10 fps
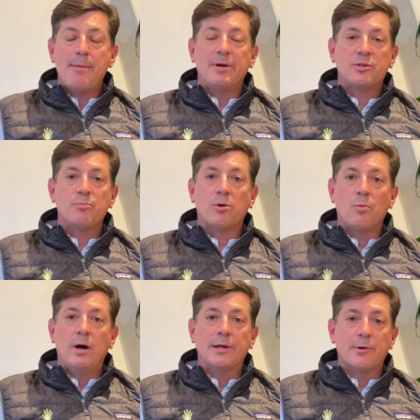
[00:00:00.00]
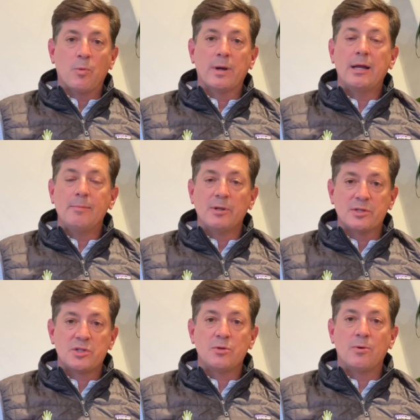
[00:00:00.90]
much more water we're able to
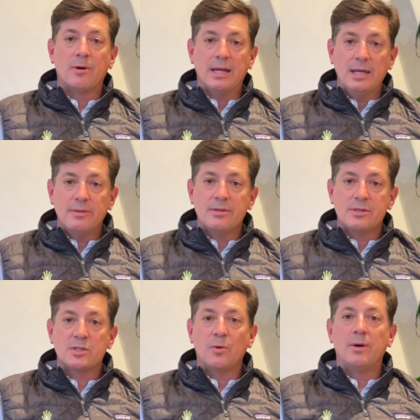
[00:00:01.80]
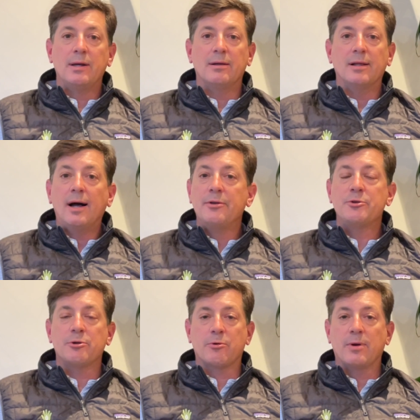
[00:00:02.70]
store in the soil
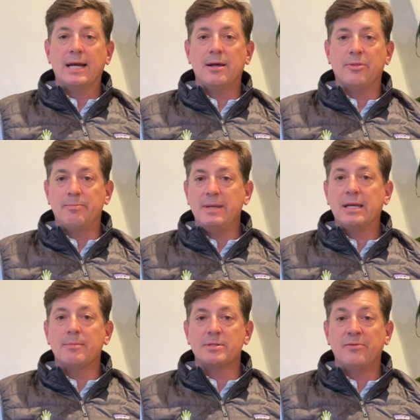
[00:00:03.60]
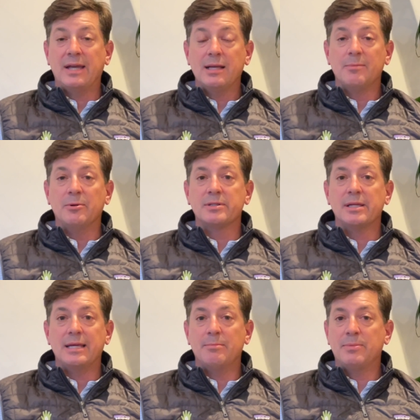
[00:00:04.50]
underground that becomes available to
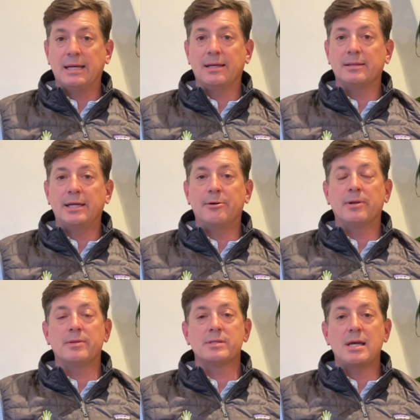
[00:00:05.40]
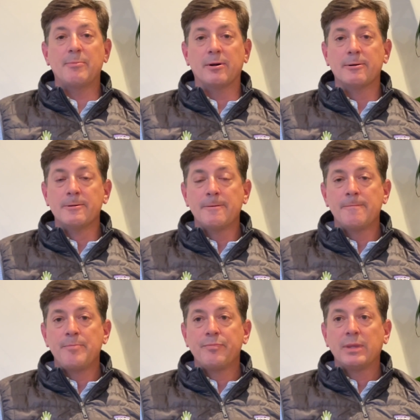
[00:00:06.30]
that plant later in the summer.
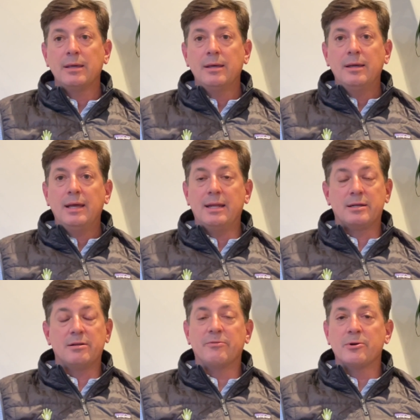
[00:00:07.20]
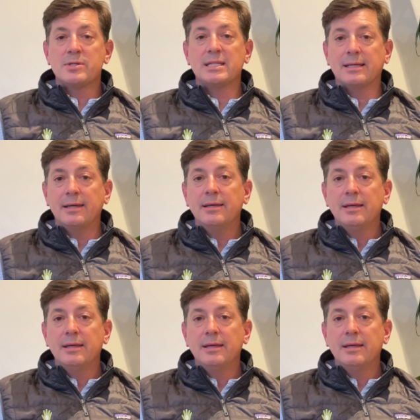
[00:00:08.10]
And conversely,